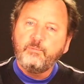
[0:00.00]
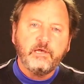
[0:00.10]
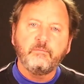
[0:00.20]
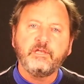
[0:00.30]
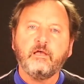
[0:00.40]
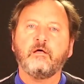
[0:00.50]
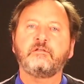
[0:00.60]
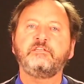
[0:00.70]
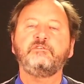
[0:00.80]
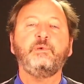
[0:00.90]
becoming
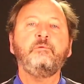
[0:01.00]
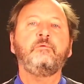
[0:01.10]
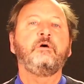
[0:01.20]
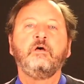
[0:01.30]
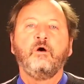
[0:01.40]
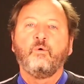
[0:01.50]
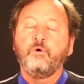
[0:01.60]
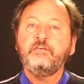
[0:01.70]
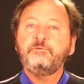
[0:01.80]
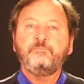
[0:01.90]
colonies of people.
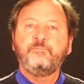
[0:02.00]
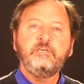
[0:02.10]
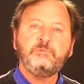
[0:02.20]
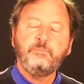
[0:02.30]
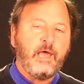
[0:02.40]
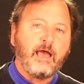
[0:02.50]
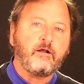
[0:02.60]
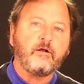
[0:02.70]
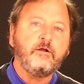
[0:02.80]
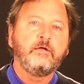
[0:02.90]
Well, this
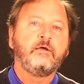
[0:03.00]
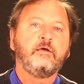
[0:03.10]
pattern